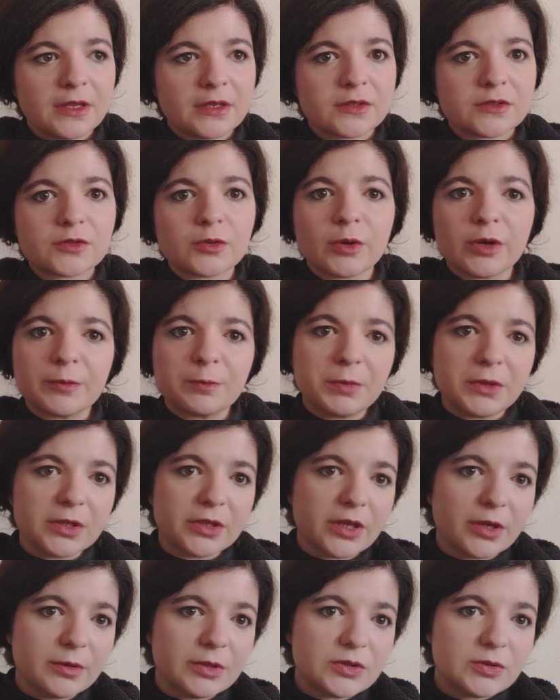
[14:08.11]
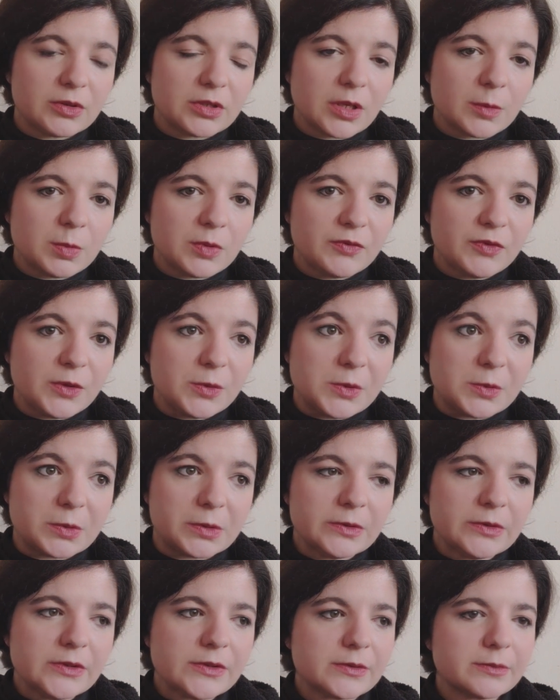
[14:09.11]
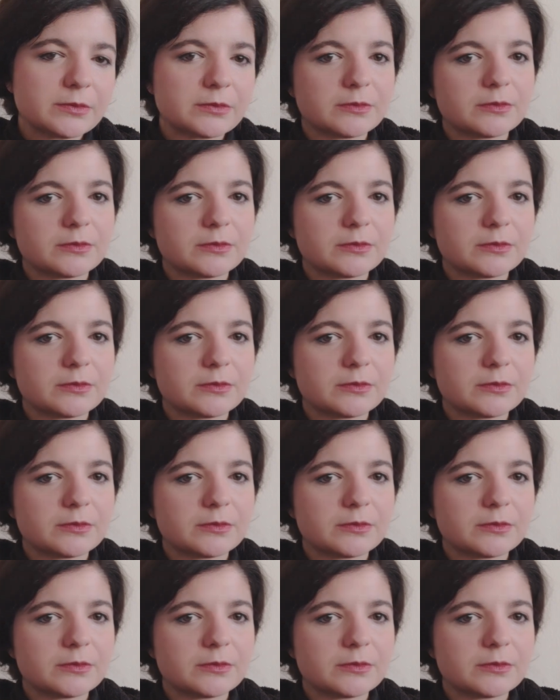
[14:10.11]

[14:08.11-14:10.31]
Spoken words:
so I've been going to a couple of funerals,